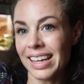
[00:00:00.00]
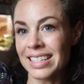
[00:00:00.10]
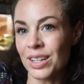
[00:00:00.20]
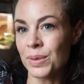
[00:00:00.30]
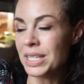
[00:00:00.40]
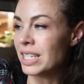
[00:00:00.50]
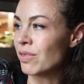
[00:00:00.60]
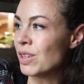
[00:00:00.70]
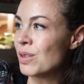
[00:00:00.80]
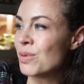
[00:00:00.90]
As always,
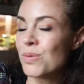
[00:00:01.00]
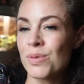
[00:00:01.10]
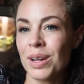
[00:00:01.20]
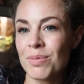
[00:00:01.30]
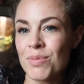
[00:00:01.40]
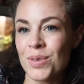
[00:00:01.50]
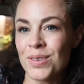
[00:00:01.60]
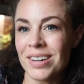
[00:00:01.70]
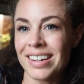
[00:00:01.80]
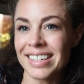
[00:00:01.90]
if you want
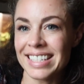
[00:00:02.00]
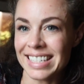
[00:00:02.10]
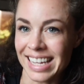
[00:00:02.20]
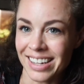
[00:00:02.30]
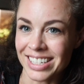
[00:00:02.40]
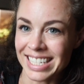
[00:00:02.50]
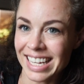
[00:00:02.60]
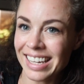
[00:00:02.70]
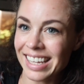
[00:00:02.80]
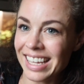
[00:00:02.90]
more snake
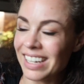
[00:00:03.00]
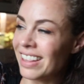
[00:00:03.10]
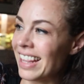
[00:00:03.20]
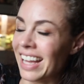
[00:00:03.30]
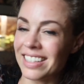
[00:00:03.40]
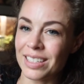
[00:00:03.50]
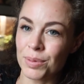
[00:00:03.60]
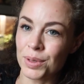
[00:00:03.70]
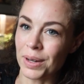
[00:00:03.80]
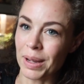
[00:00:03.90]
content, hit that
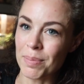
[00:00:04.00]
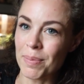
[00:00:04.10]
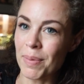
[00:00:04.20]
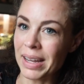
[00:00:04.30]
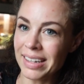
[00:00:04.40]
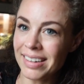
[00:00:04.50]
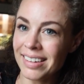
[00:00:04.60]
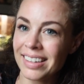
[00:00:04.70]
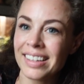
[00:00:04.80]
subscribe button.